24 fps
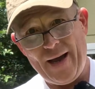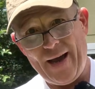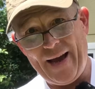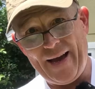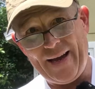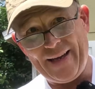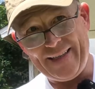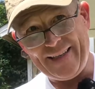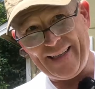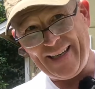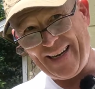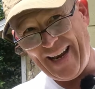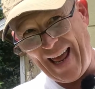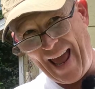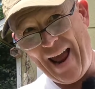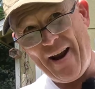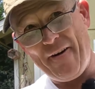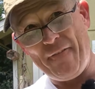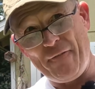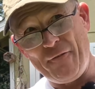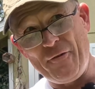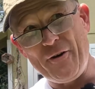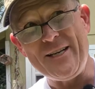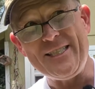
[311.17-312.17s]
and get
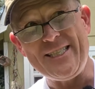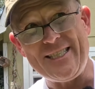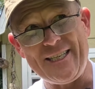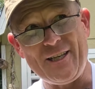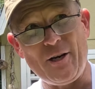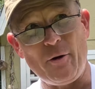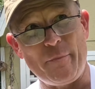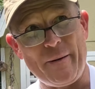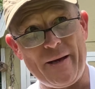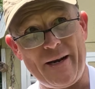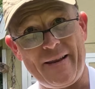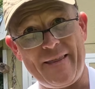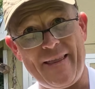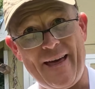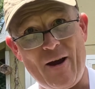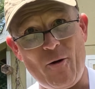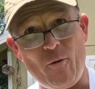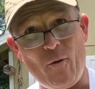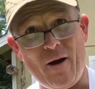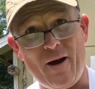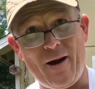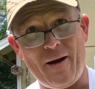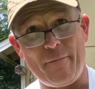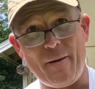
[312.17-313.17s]
every single bit of
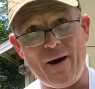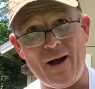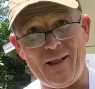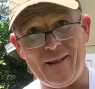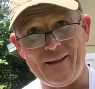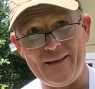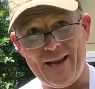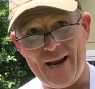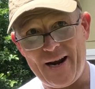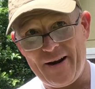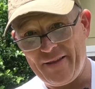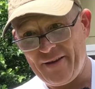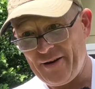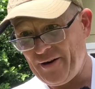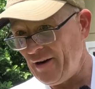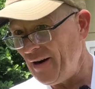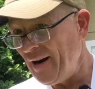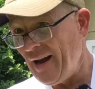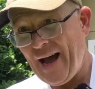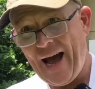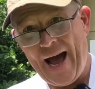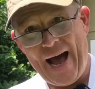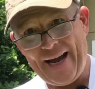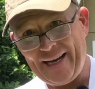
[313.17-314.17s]
that pollen out of there,
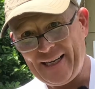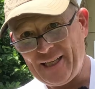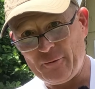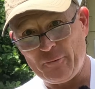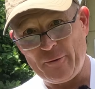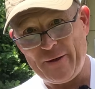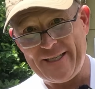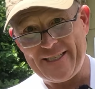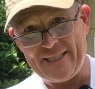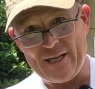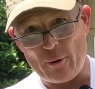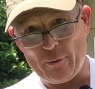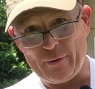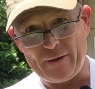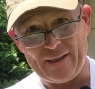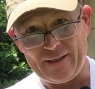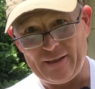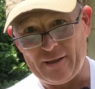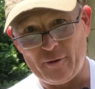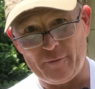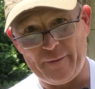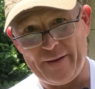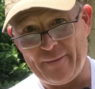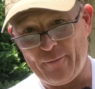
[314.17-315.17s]
I could re-soak it a
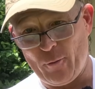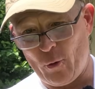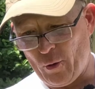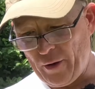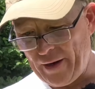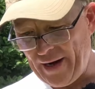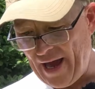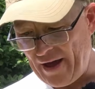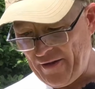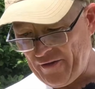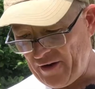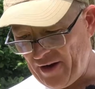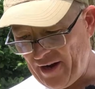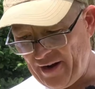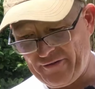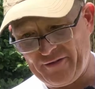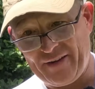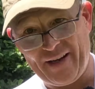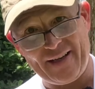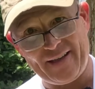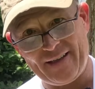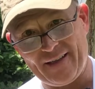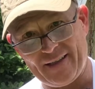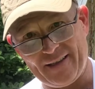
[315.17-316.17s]
little bit more now that
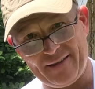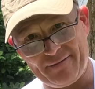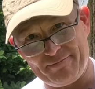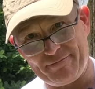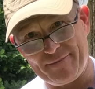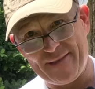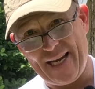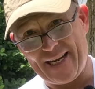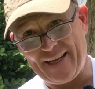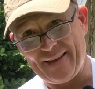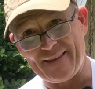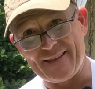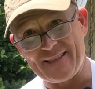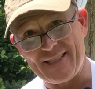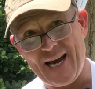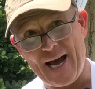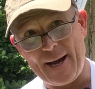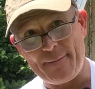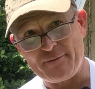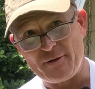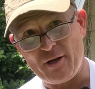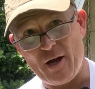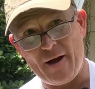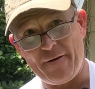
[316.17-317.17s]
I've taken the
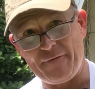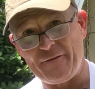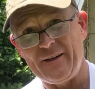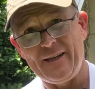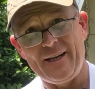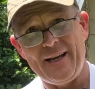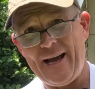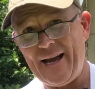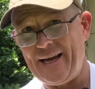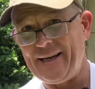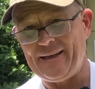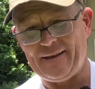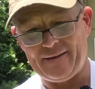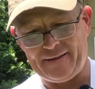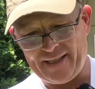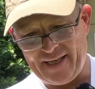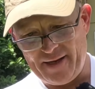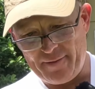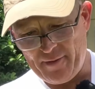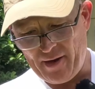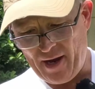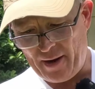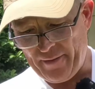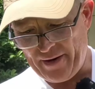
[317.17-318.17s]
tops off, and it'll
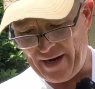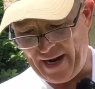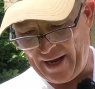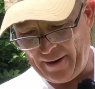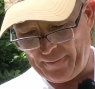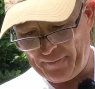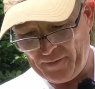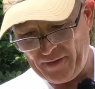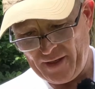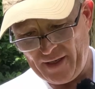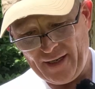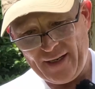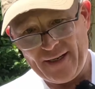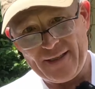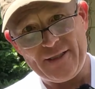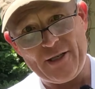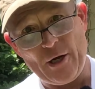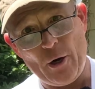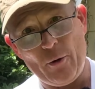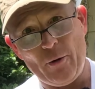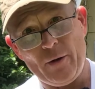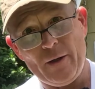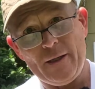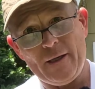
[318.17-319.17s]
keep coming out.
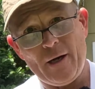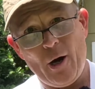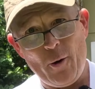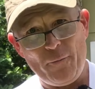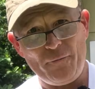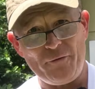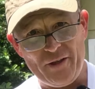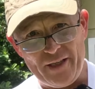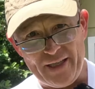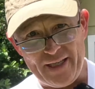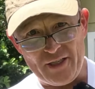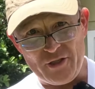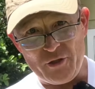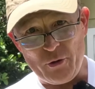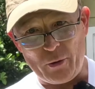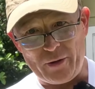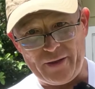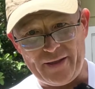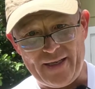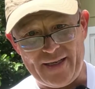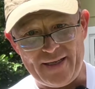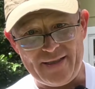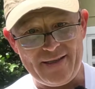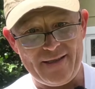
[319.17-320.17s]
So hopefully you
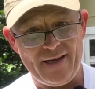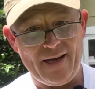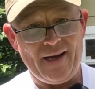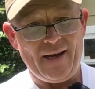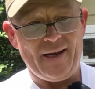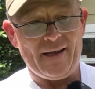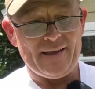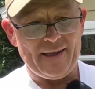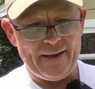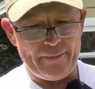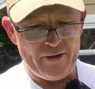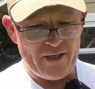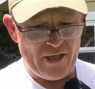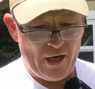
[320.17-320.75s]
enjoyed this. Let me